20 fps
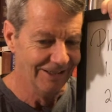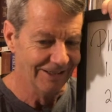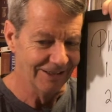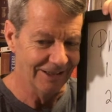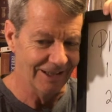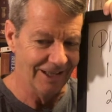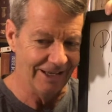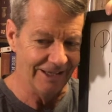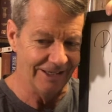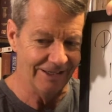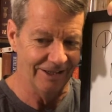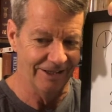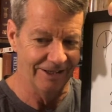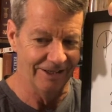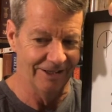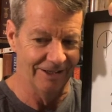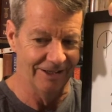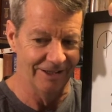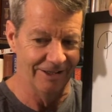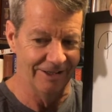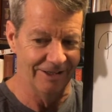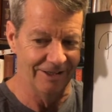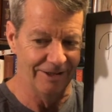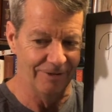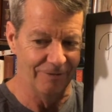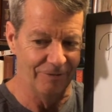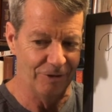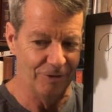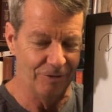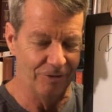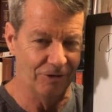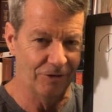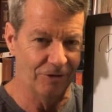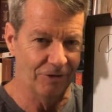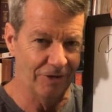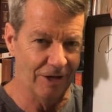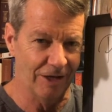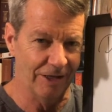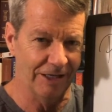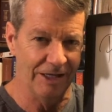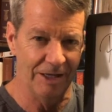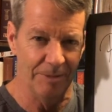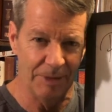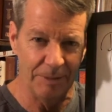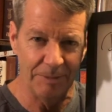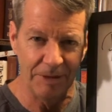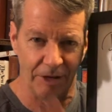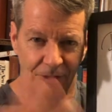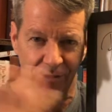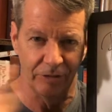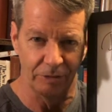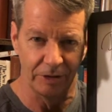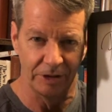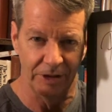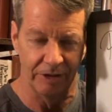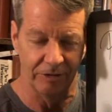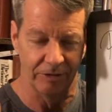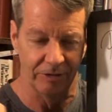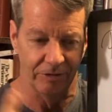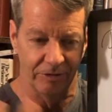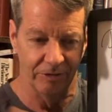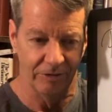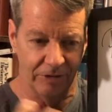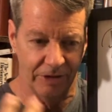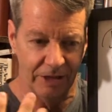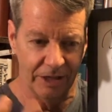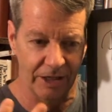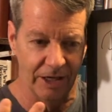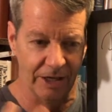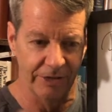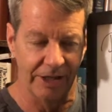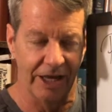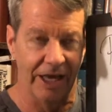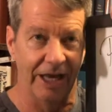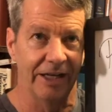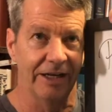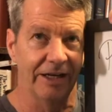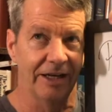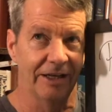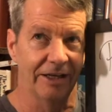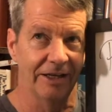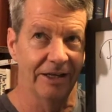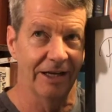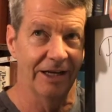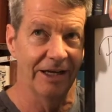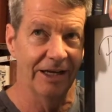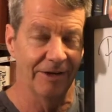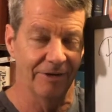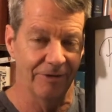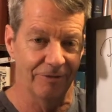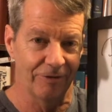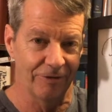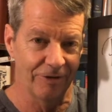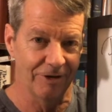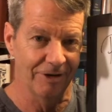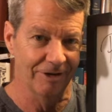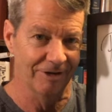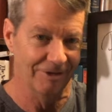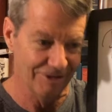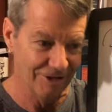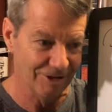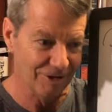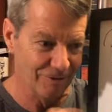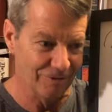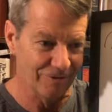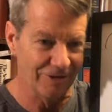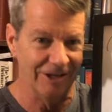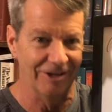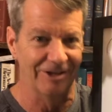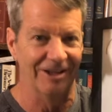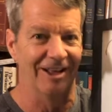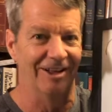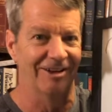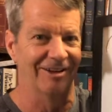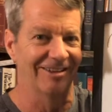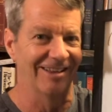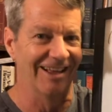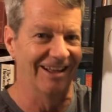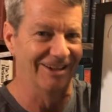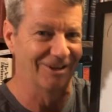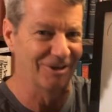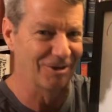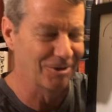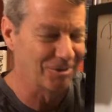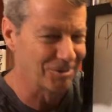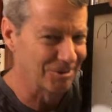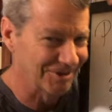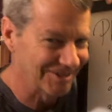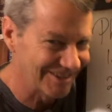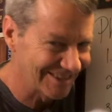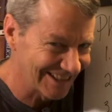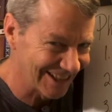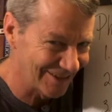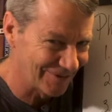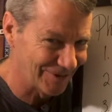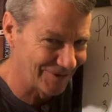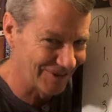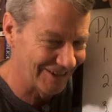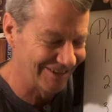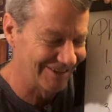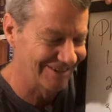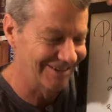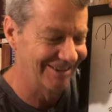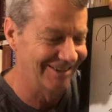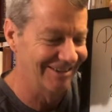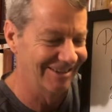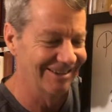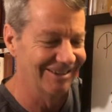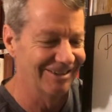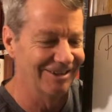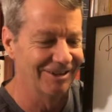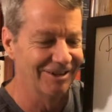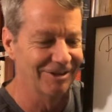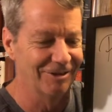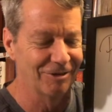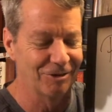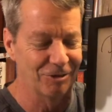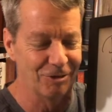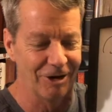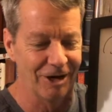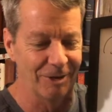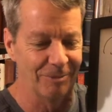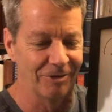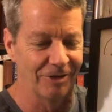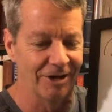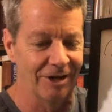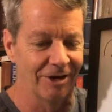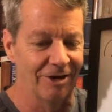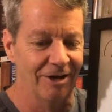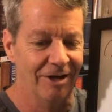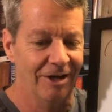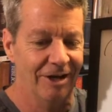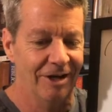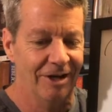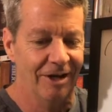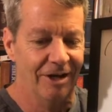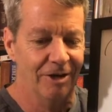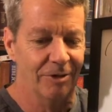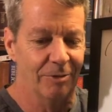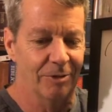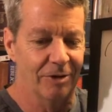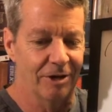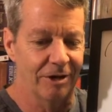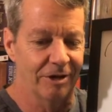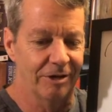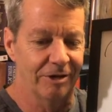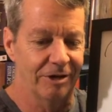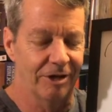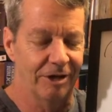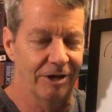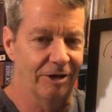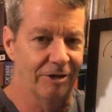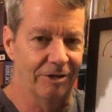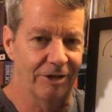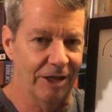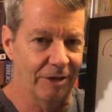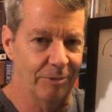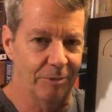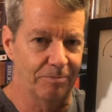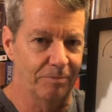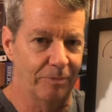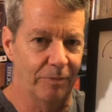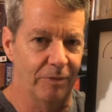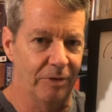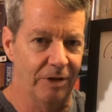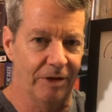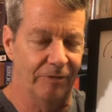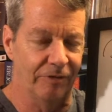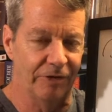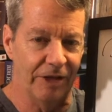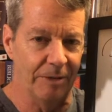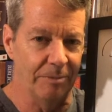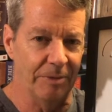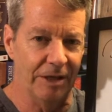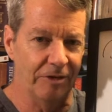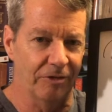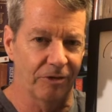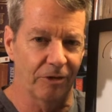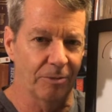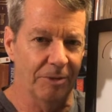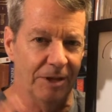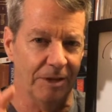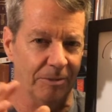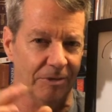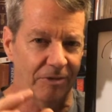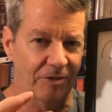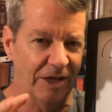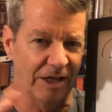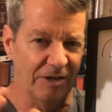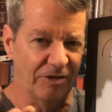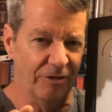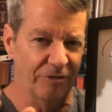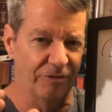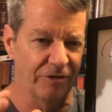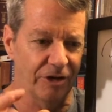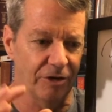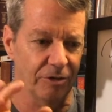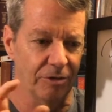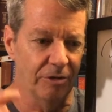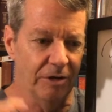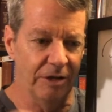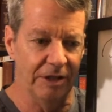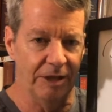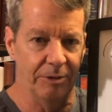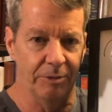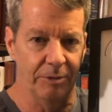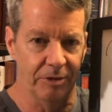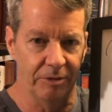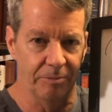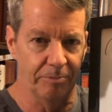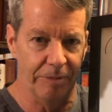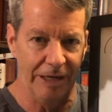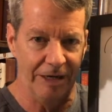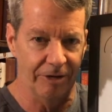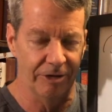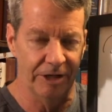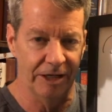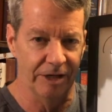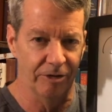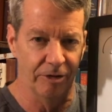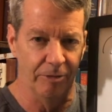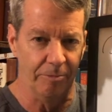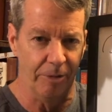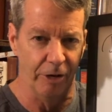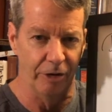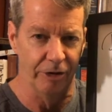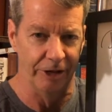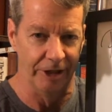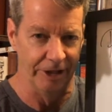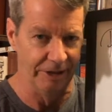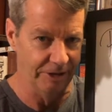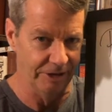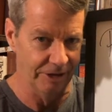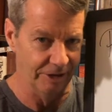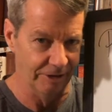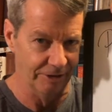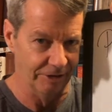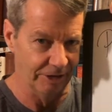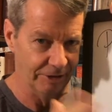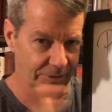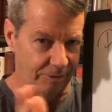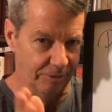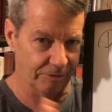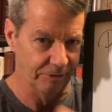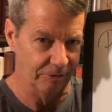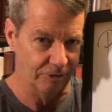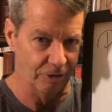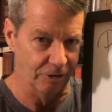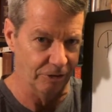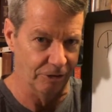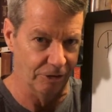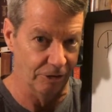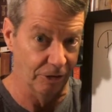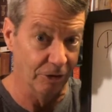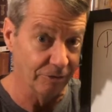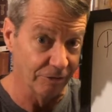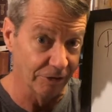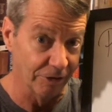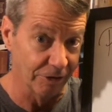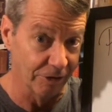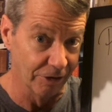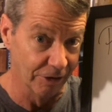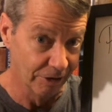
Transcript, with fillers: Like uh, if you study, and maybe I'll do another thing on that. And I have, uh, you know, found out a lot of cool stuff about uh, the scribes there where you know they if they made so many mistakes a few they would bury it or burn it you know they would start all over